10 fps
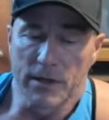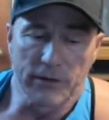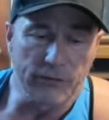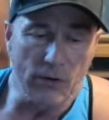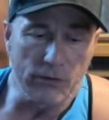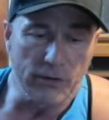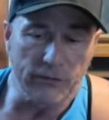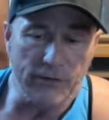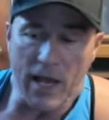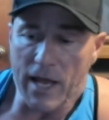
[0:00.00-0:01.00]
So
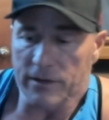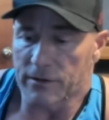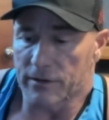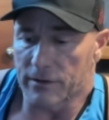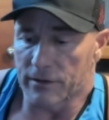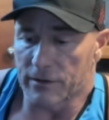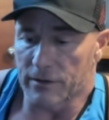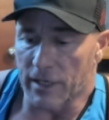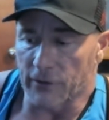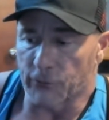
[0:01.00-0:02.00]
there's not
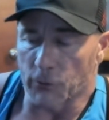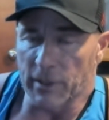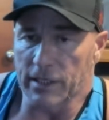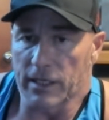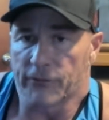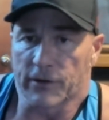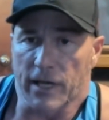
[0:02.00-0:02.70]
like for me lifting